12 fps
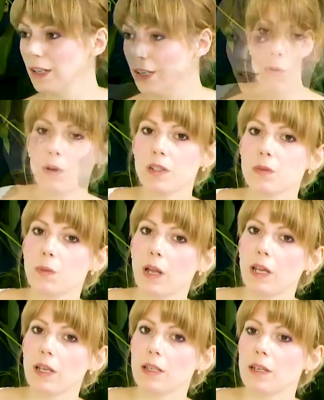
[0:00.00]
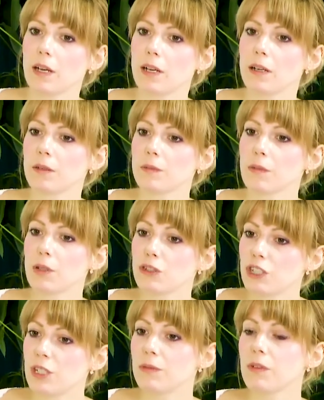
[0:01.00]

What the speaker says: Joyce Wayne, she